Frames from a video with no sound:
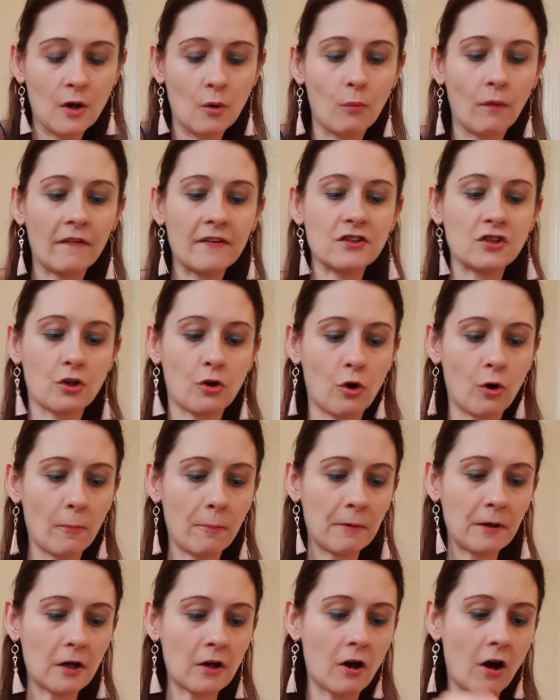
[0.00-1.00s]
Well, there's a
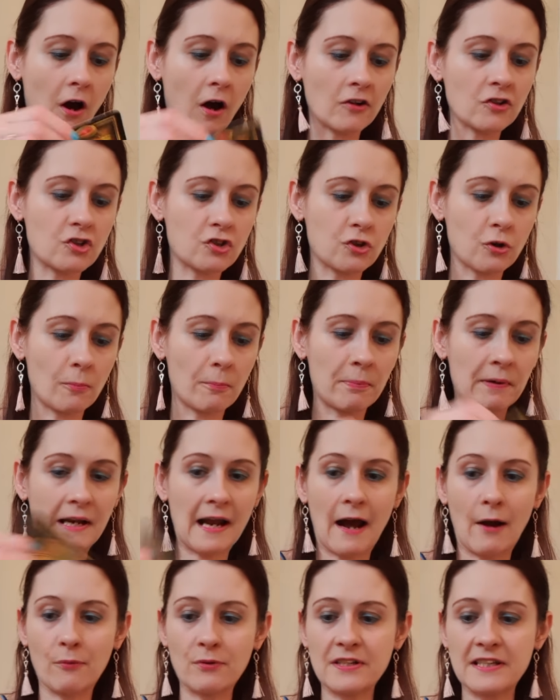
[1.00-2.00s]
couple of cards jumping
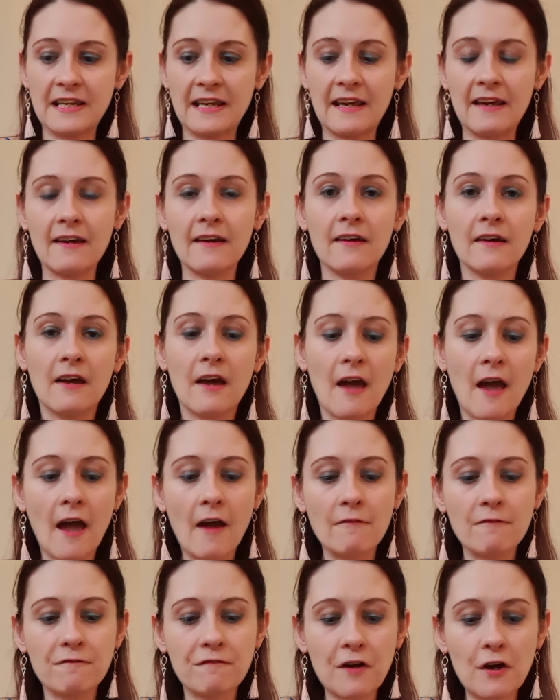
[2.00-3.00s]
out here.
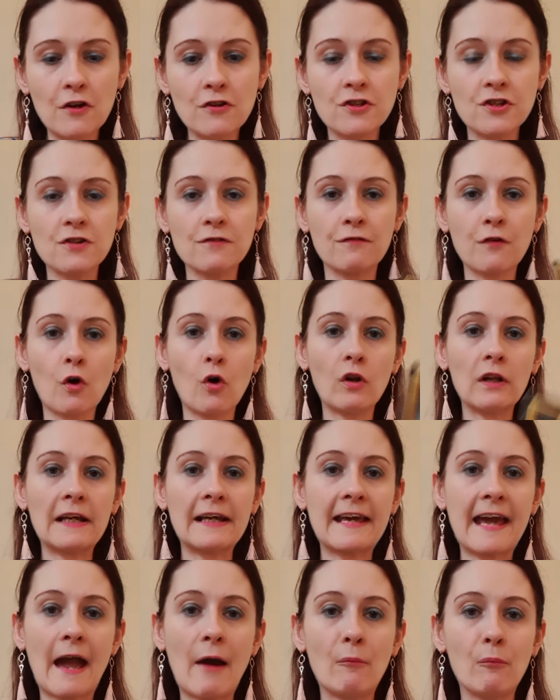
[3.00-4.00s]
And first of all,
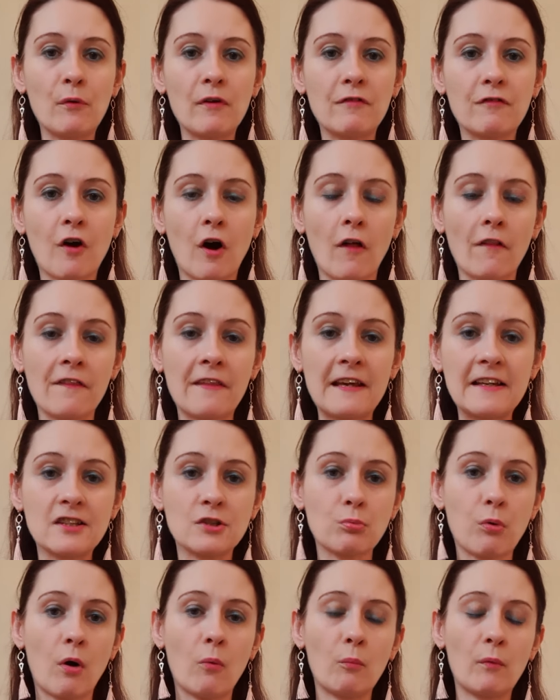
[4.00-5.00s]
again, we've got
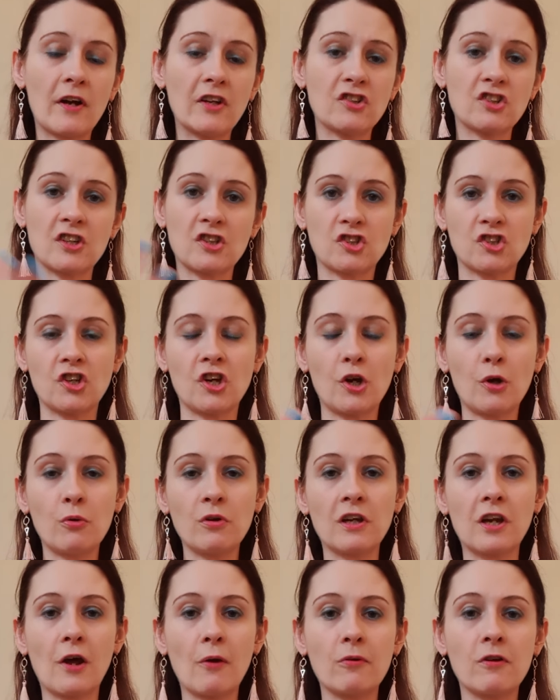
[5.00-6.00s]
this one, which is you.
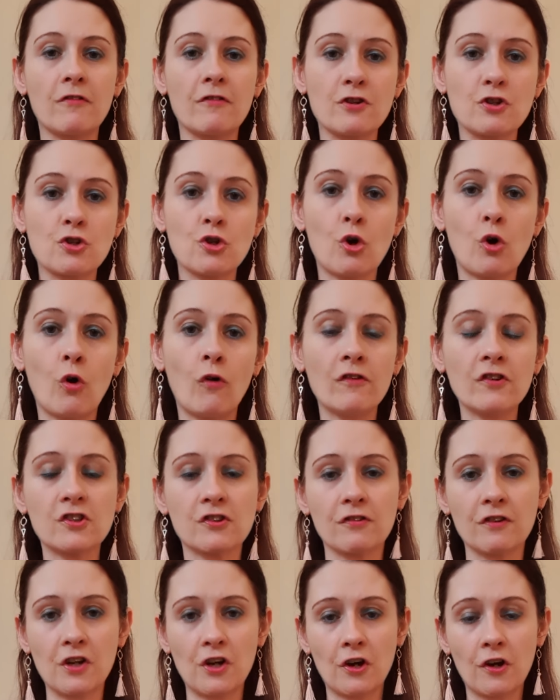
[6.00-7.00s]
You know, you're a Taurus,
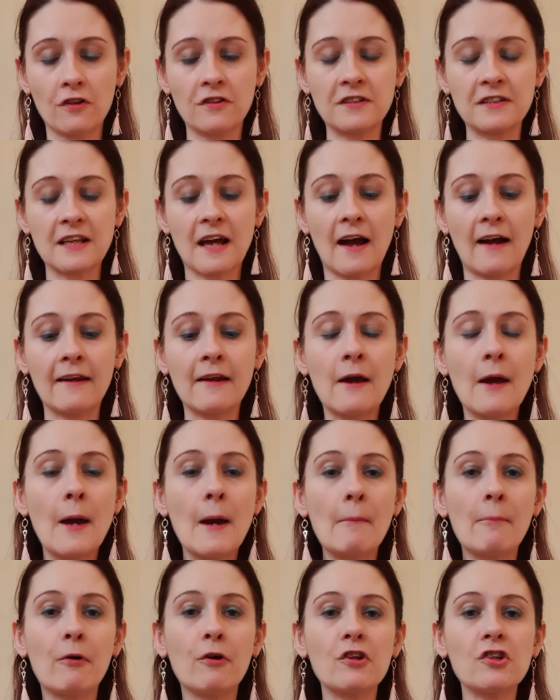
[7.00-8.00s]
you're an earth sign,
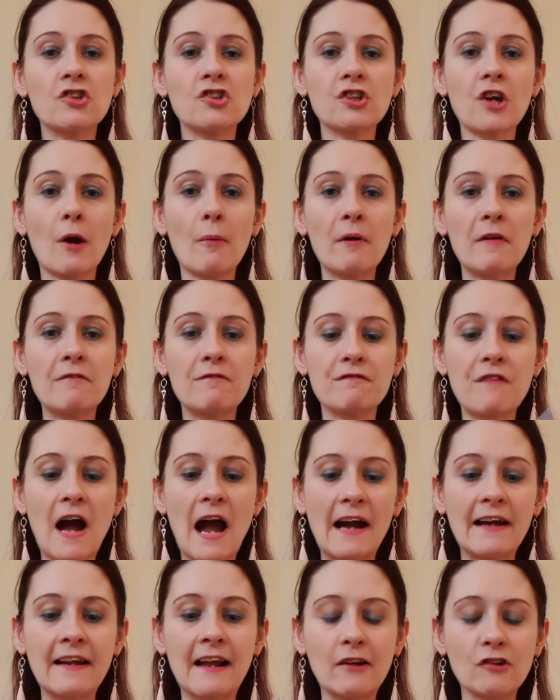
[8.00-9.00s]
but it's showing
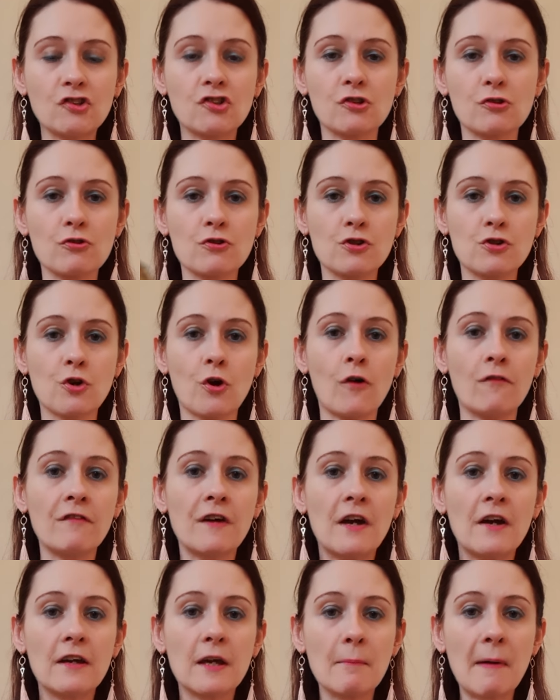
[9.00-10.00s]
financial stuff.
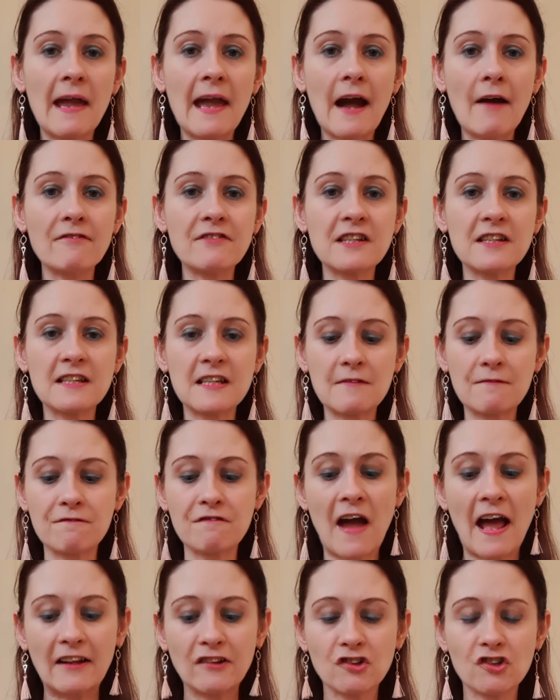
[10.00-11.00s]
You may have to
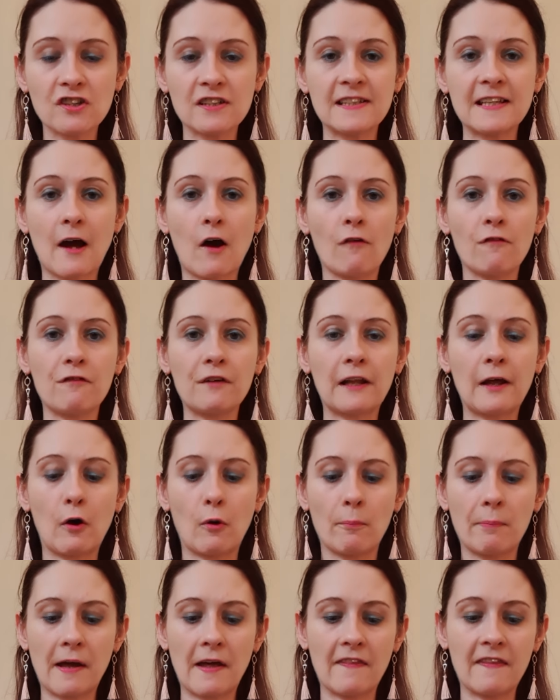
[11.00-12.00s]
defend yourself a
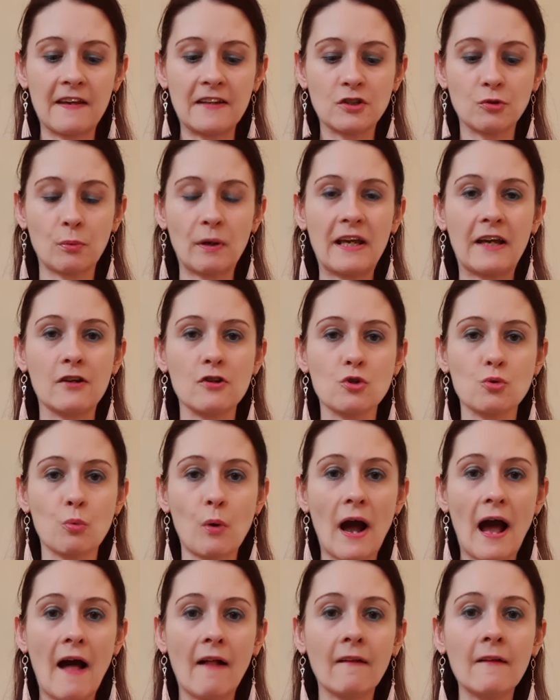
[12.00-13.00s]
little bit this week as
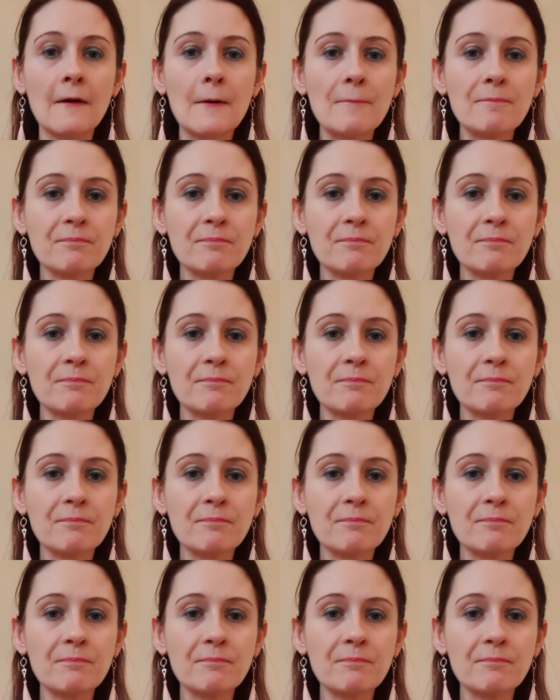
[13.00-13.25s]
well.